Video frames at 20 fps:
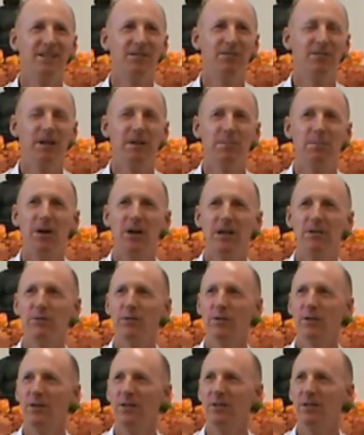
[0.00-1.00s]
we're
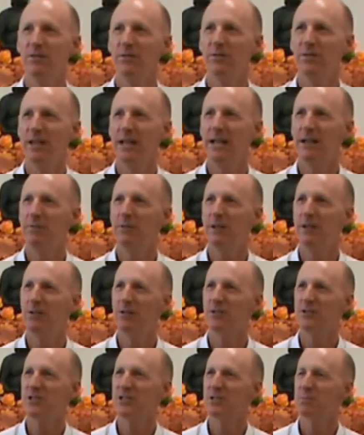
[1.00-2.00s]
mindful of. Every
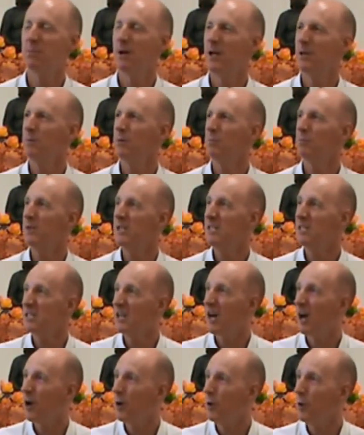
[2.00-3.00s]
conscious moment we
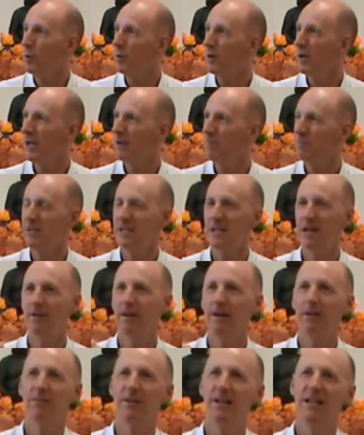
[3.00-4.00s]
know, and we know
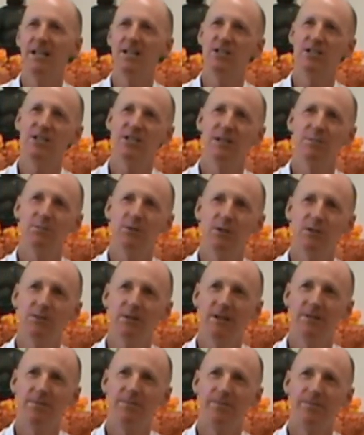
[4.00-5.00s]
our relationship to it.